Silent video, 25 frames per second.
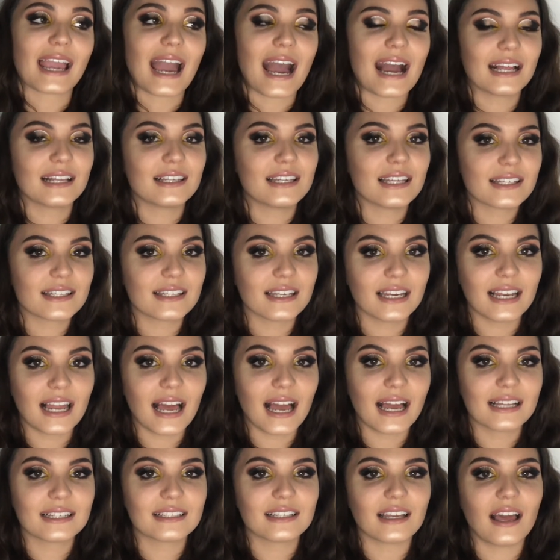at
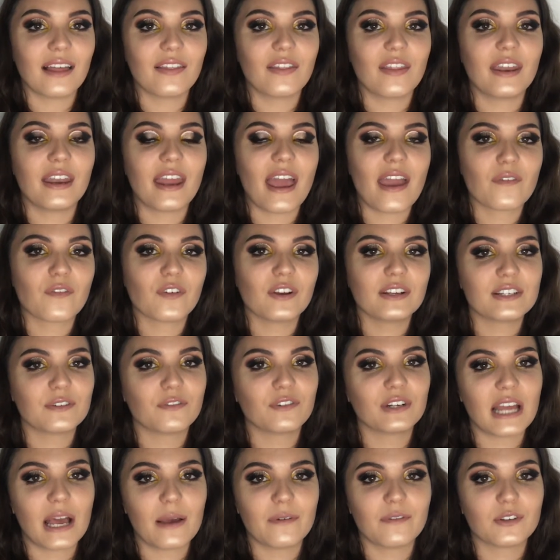Disneyland, and then every
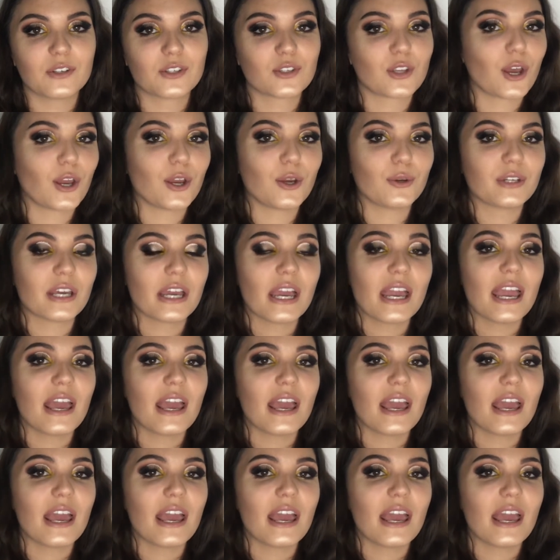different episode